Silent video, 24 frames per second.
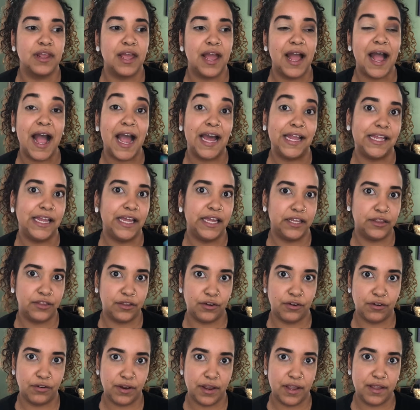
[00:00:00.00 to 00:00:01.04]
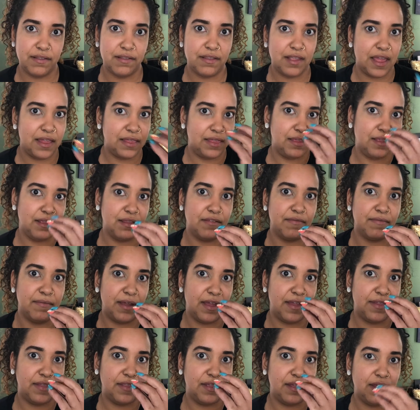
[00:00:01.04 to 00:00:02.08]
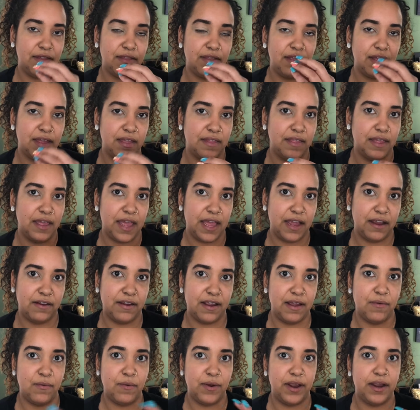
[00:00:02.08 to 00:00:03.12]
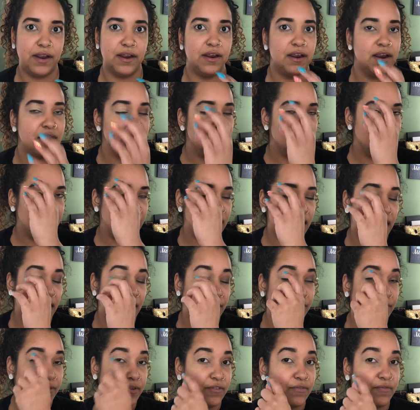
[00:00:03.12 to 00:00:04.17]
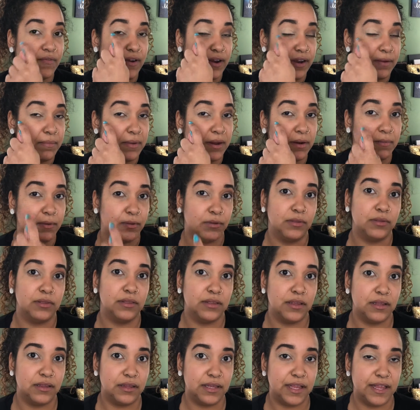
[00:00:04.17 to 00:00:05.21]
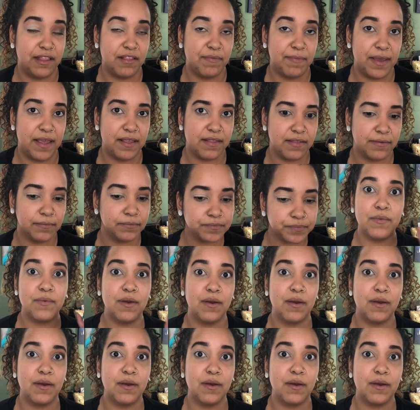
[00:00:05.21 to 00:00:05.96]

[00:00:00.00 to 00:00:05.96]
highlight the crease in the area where there's very minimal lid space.